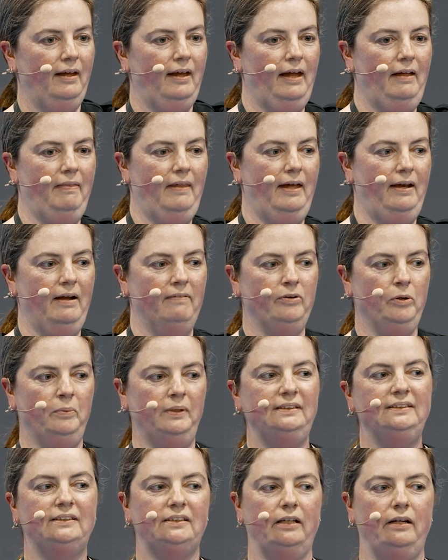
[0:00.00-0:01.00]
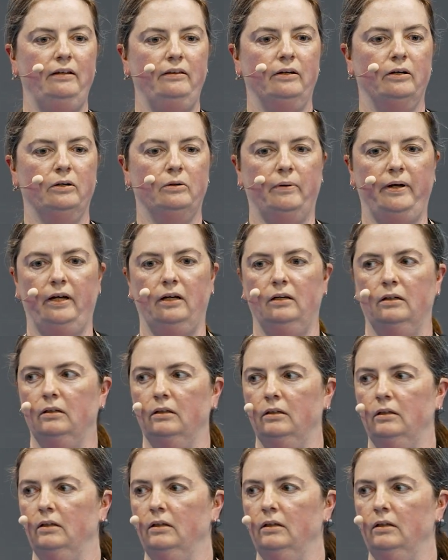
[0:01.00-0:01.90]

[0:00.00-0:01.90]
And then everyone's sitting there going,